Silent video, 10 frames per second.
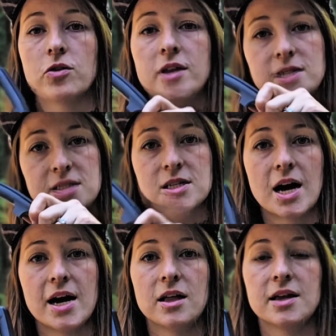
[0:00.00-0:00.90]
this
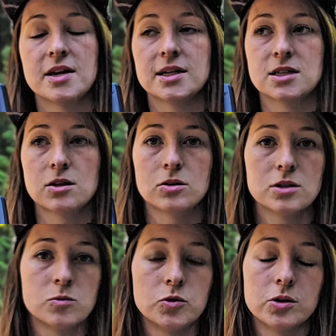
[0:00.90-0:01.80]
style. I think it's a little
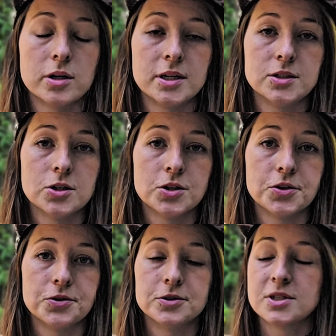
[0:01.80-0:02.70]
smoother and easier to
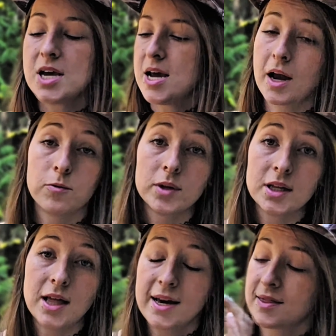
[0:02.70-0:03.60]
use. I
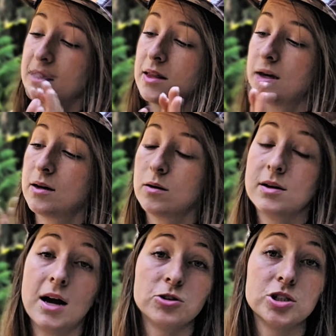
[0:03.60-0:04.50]
really like that the
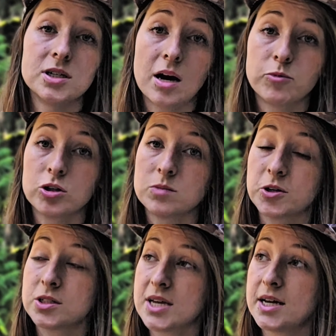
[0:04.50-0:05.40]
Nalgene adapter is
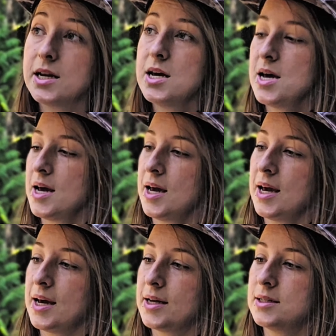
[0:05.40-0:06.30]
built in.
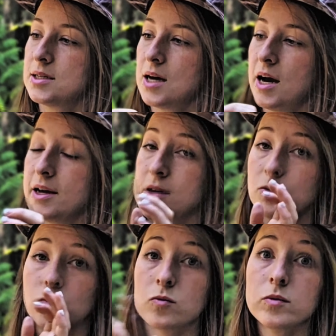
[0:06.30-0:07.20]
And I
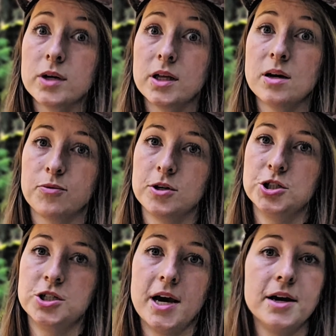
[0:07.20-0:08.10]
really
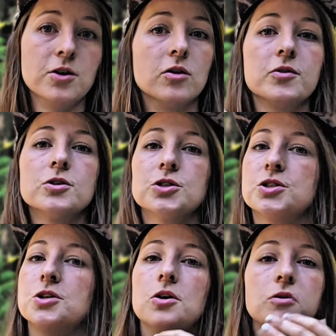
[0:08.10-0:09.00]
appreciate, if you're
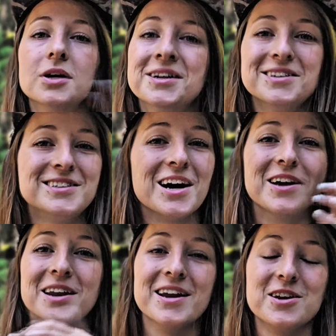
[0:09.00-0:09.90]
just so
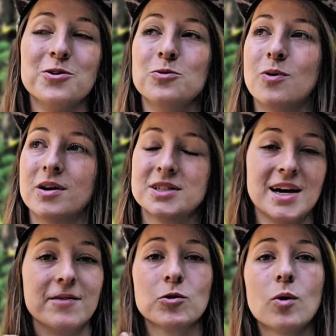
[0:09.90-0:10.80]
done and you want to
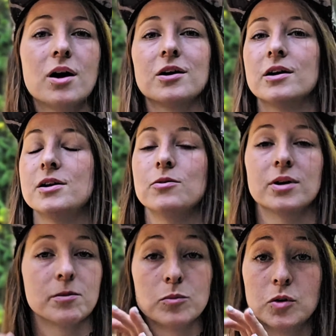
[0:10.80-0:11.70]
have your water and you
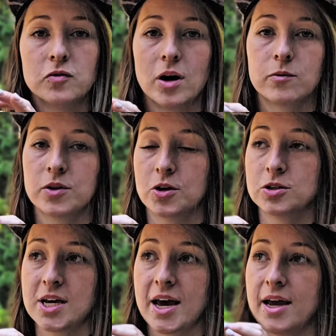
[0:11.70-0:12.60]
want to move on with your
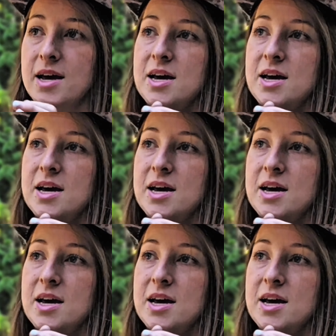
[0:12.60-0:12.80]
day,